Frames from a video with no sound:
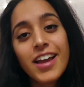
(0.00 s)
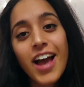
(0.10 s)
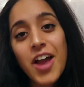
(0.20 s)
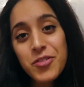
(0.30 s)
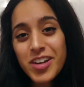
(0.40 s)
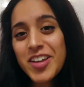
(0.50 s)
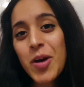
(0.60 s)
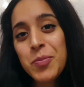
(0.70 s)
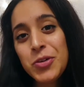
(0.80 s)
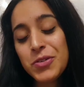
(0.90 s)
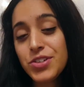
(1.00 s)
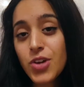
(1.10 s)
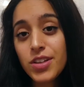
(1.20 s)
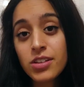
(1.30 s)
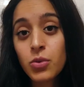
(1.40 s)
I really hope you
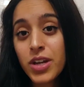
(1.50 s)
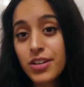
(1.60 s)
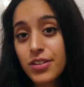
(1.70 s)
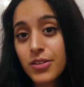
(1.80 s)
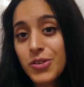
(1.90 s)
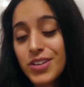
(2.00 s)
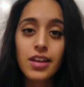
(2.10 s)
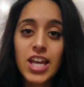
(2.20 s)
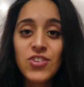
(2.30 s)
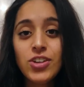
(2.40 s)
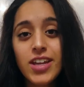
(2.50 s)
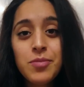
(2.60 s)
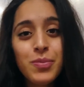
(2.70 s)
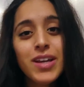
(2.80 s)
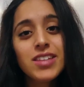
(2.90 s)
enjoyed this quick toot. If you
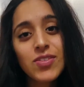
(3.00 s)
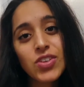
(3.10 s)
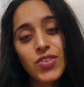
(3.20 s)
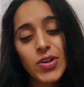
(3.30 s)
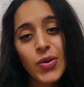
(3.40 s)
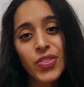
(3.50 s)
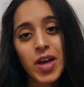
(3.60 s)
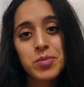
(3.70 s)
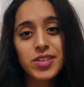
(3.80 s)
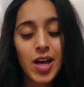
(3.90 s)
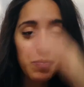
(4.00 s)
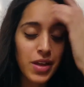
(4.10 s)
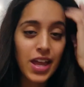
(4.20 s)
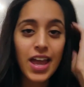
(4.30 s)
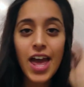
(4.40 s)
did, please give this video a thumbs up.
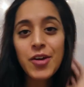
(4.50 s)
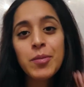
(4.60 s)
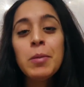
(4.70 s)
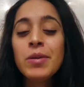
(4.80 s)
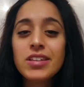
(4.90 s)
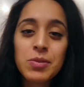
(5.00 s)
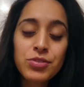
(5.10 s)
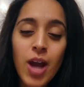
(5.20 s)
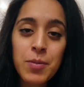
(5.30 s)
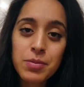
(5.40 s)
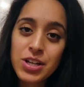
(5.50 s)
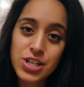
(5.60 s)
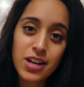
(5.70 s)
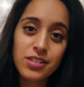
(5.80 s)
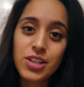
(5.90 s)
And remember to subscribe to my
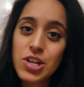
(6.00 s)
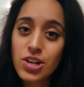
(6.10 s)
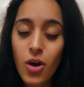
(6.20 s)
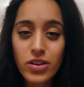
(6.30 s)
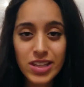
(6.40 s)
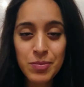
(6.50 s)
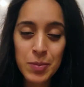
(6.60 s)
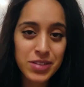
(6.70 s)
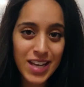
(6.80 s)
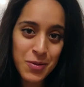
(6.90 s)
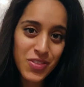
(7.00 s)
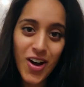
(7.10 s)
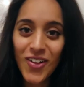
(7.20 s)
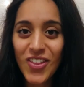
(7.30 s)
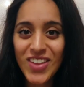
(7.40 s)
channel so you can always keep up to date with
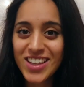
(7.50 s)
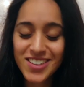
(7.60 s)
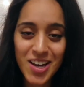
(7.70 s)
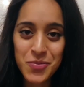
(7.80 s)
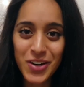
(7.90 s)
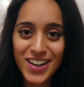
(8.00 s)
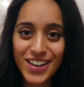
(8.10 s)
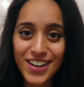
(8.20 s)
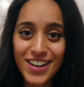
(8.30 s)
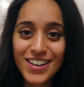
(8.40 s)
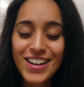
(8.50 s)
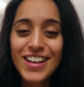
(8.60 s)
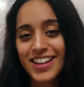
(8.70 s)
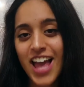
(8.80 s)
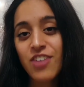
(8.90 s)
all the things that I'm working on.
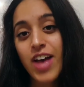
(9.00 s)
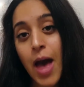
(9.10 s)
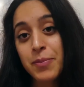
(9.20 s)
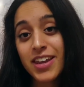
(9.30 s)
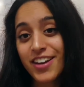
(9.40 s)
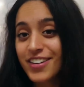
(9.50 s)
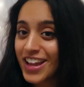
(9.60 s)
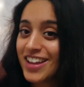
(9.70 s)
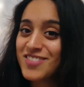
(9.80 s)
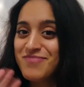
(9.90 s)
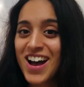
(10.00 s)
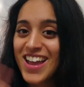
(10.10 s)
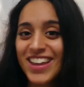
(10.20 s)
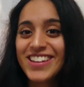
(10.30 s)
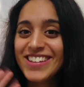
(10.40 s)
Have a happy hair day. Bye.